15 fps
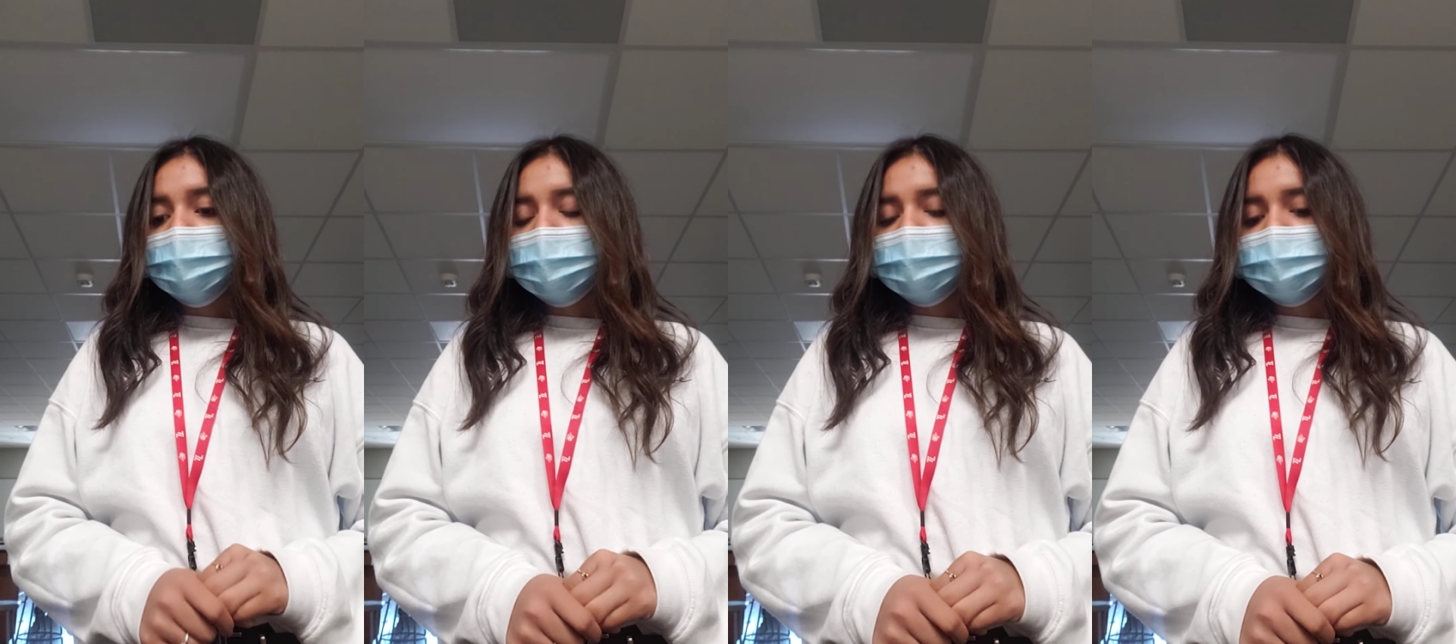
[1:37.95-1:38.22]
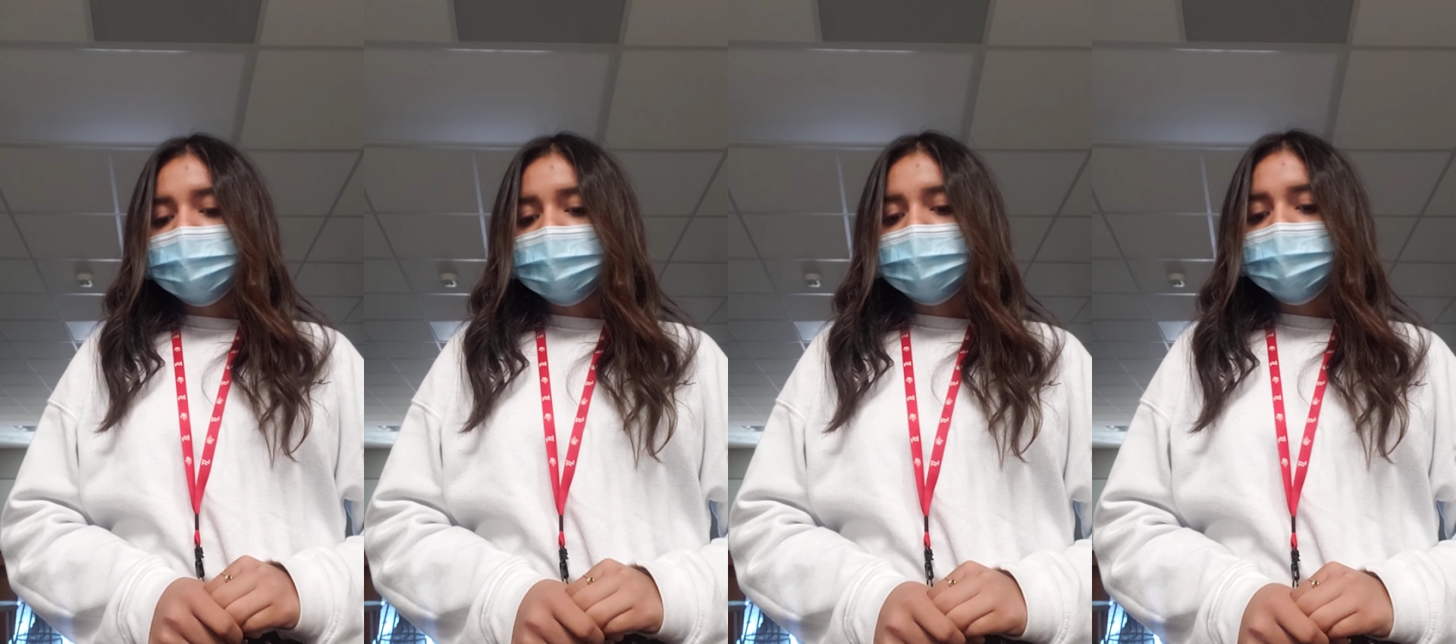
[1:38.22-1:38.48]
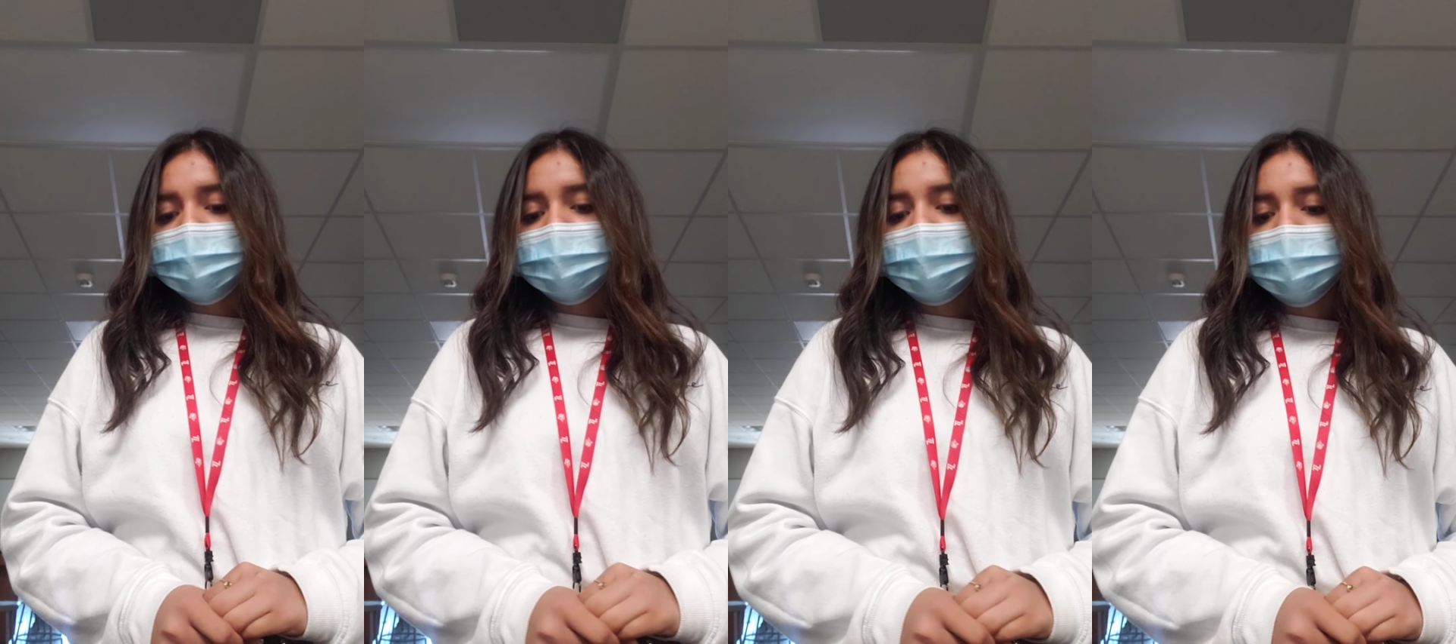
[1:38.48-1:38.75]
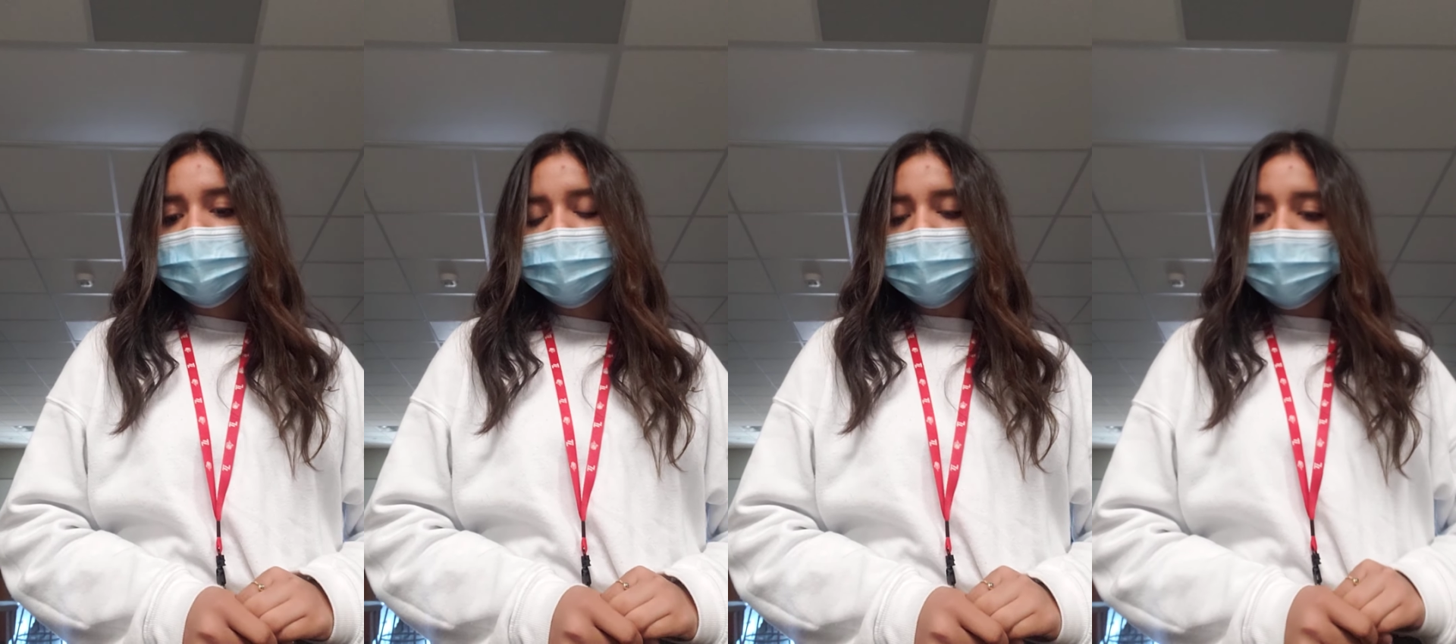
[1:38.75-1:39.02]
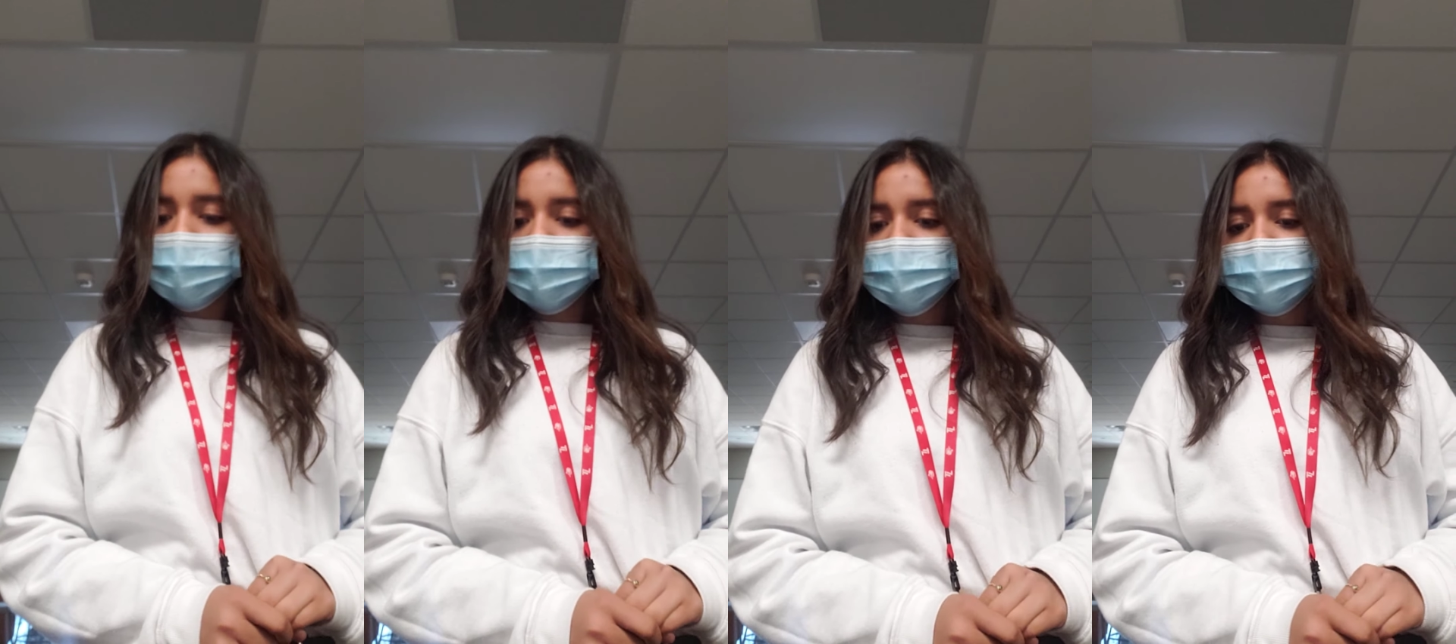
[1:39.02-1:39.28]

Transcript: organisms and how they all